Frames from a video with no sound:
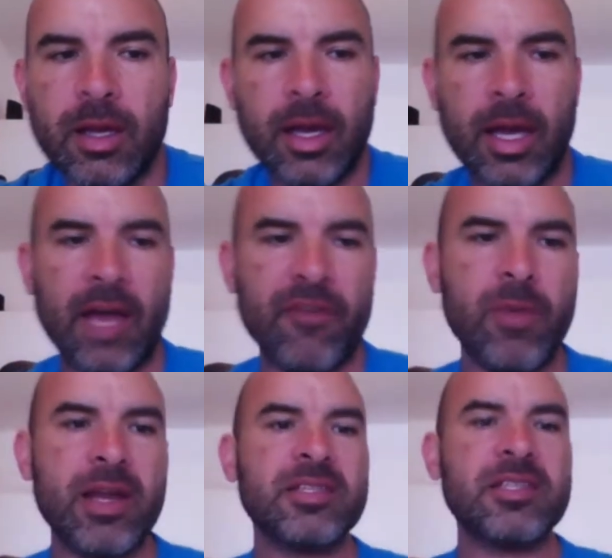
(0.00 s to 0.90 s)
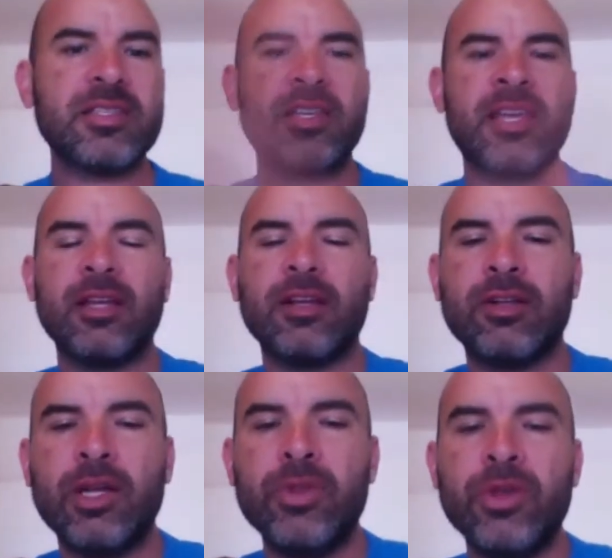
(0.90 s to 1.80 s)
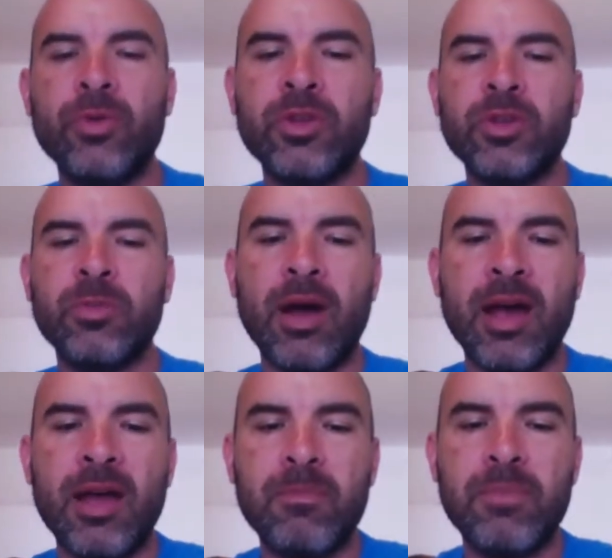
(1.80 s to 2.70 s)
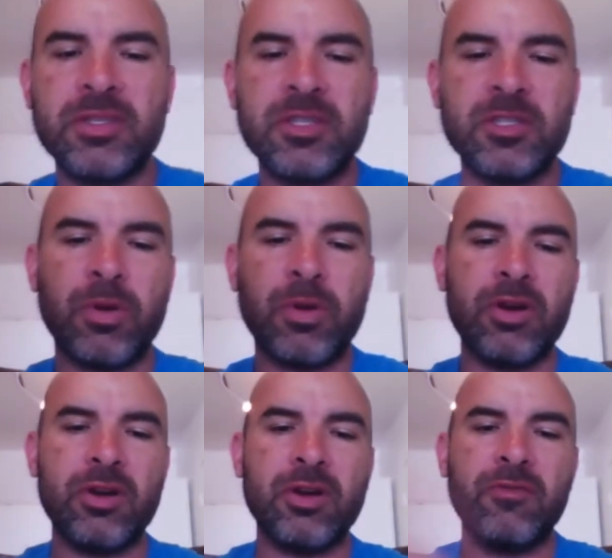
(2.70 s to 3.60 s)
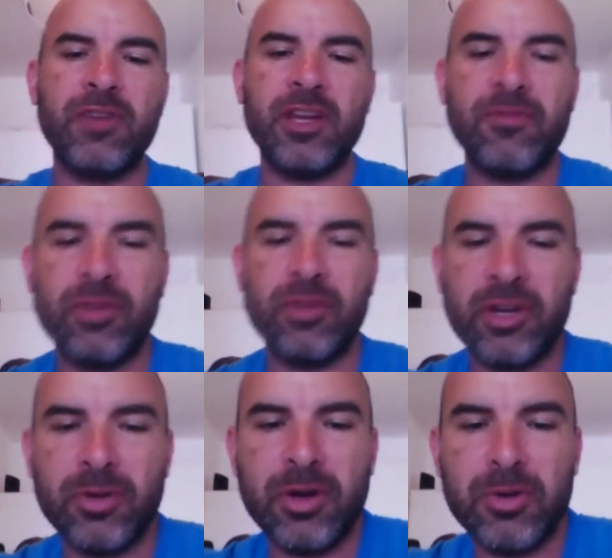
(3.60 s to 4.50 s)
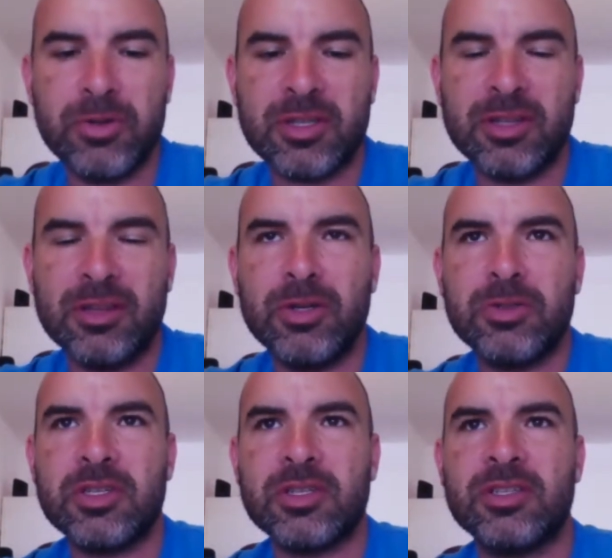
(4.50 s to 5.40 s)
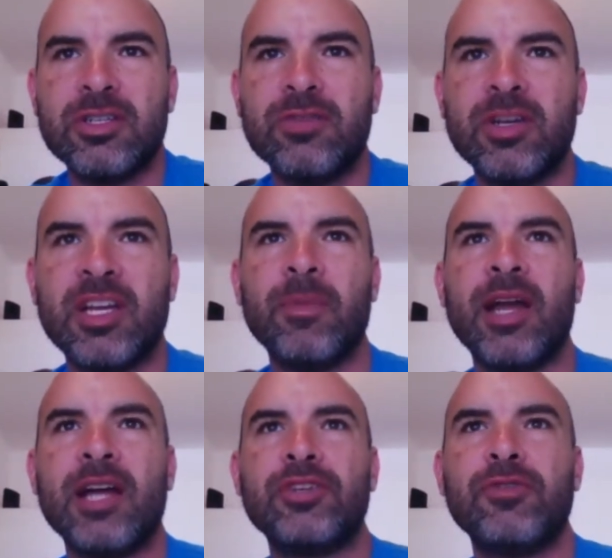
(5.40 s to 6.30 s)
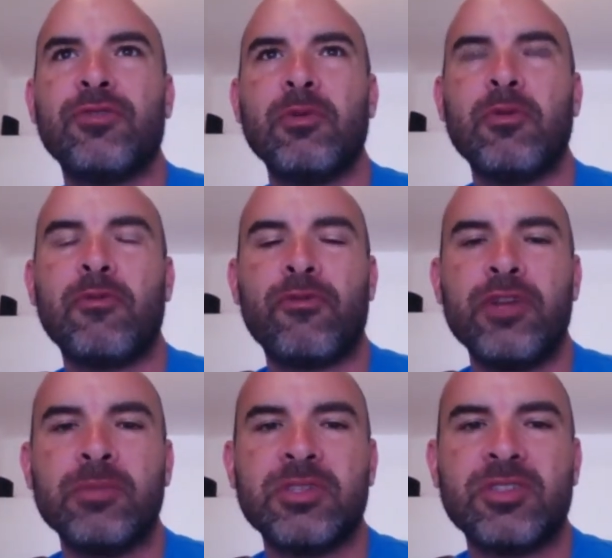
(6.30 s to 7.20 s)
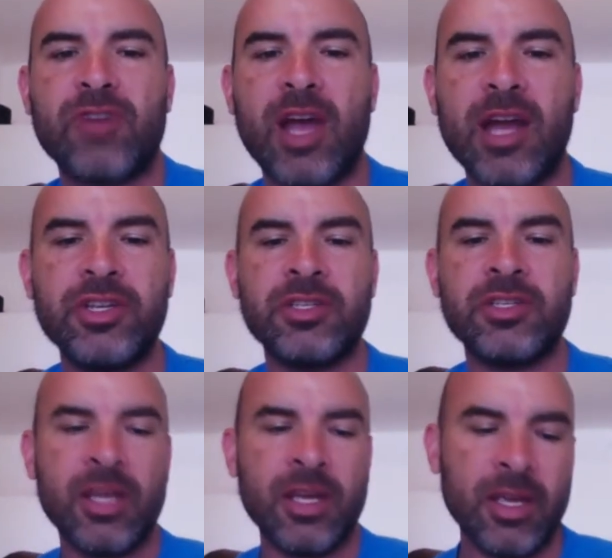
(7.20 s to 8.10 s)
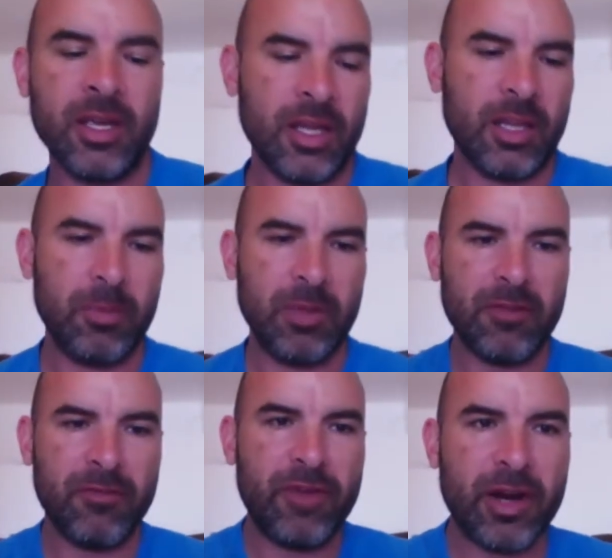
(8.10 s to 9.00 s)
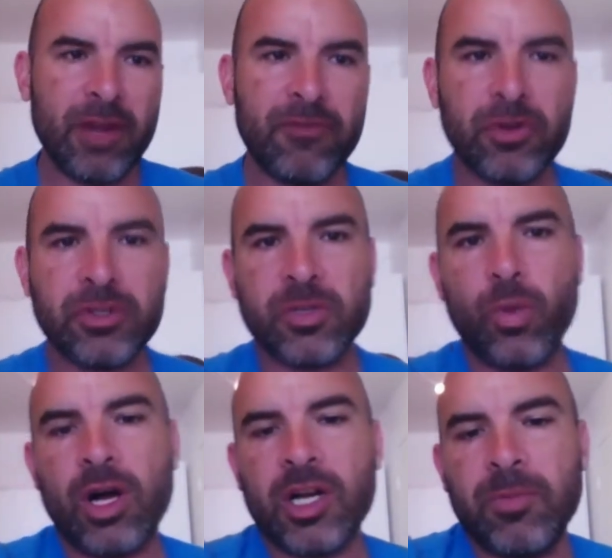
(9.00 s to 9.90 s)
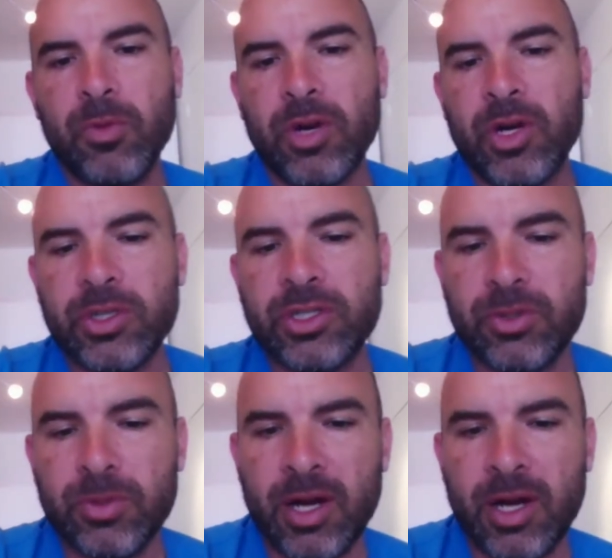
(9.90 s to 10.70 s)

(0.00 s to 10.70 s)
Everybody, this is Kent Clothier with my business partner and faithful co-host Los Silva coming at you from Freedom Strategies. I'm going to be the very first to welcome you. We're going to